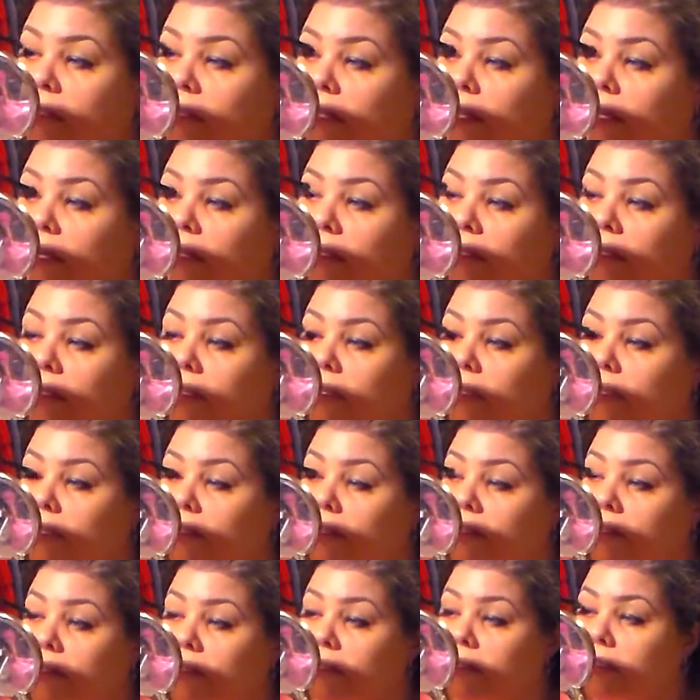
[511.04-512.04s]
that
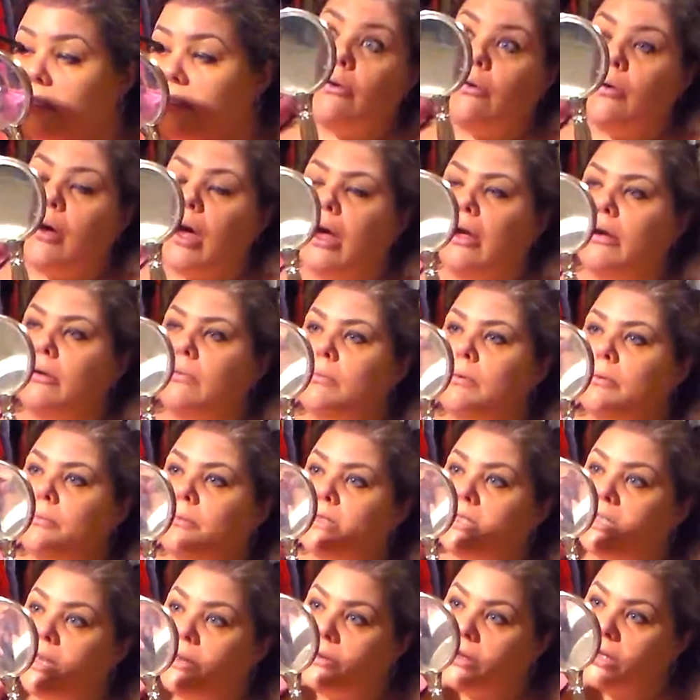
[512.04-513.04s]
line. Oh, I
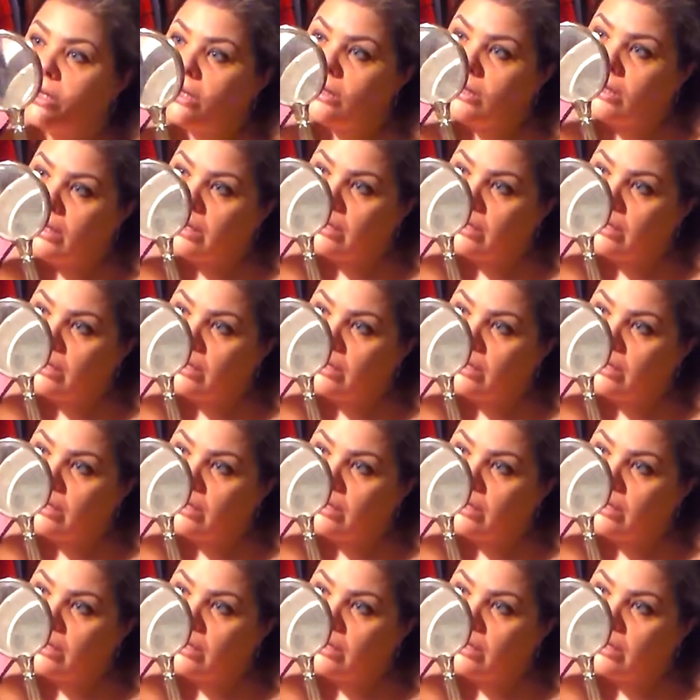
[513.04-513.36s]
remember something